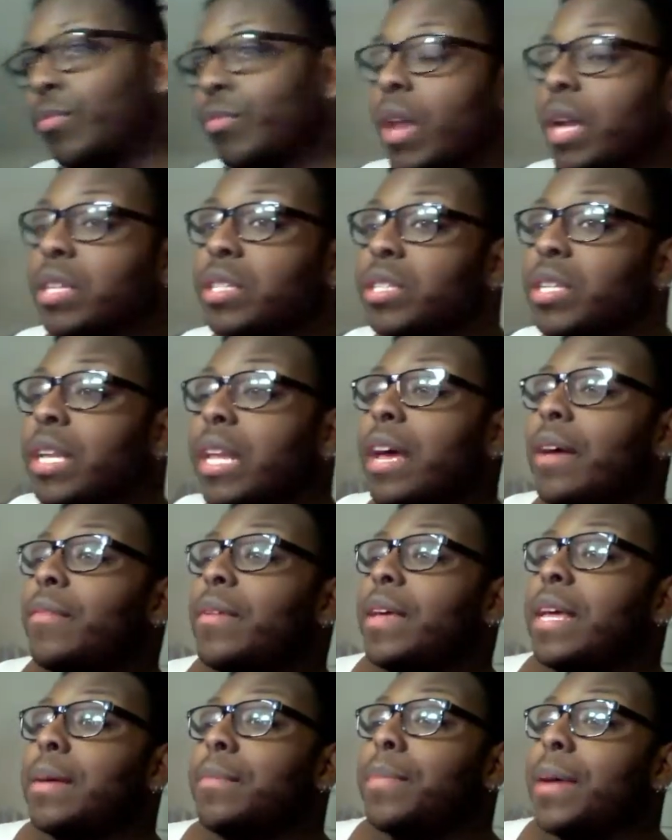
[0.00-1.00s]
So, Love
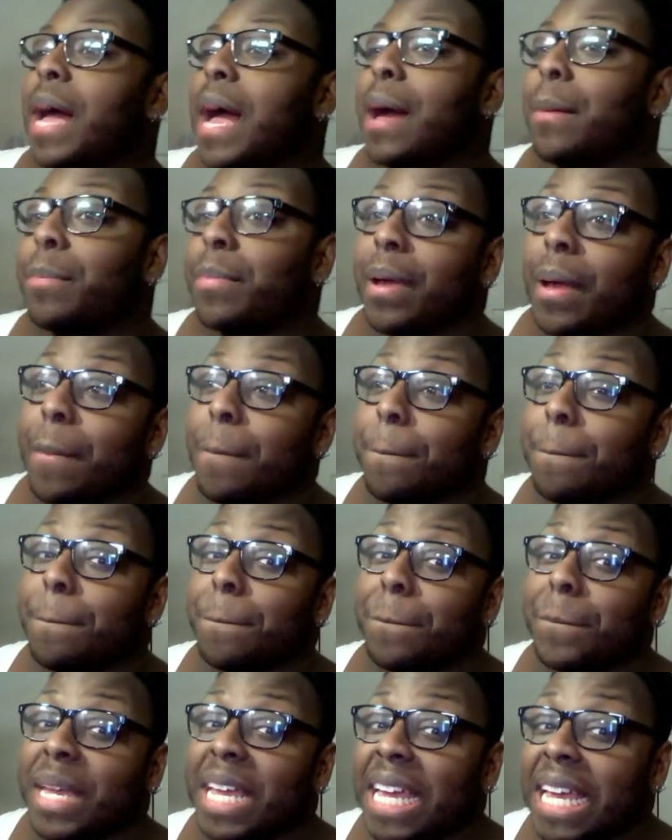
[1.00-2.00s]
& Hip Hop,
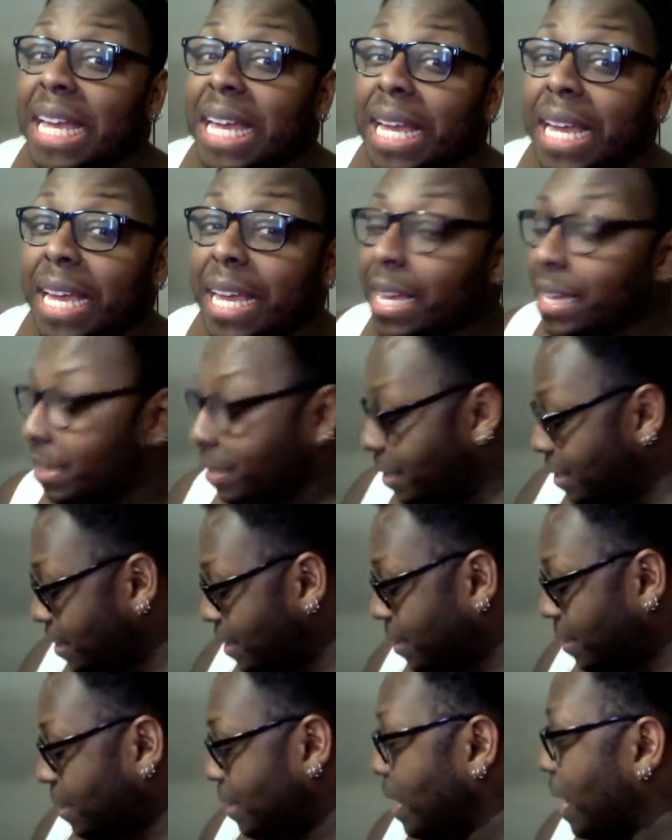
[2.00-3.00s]
me.
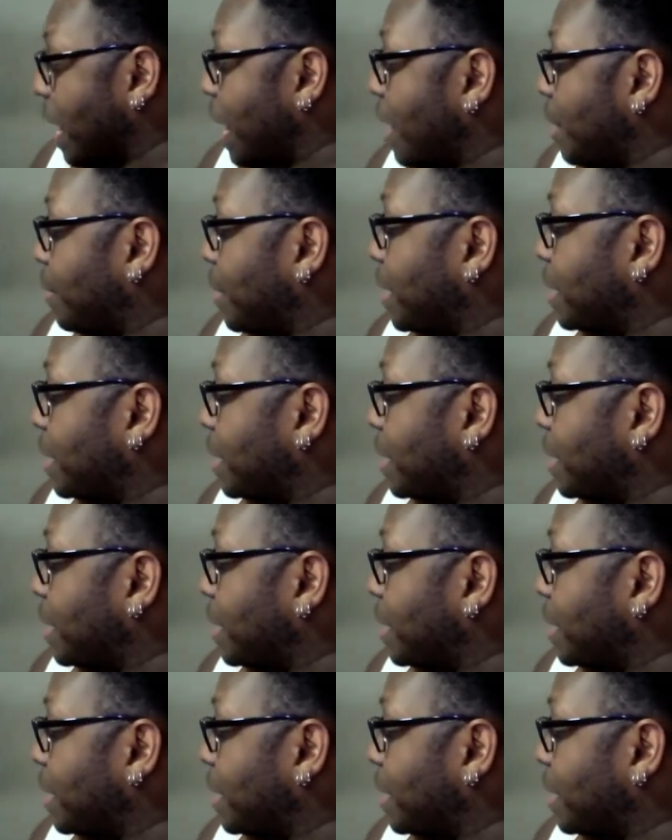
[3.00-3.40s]
Ami,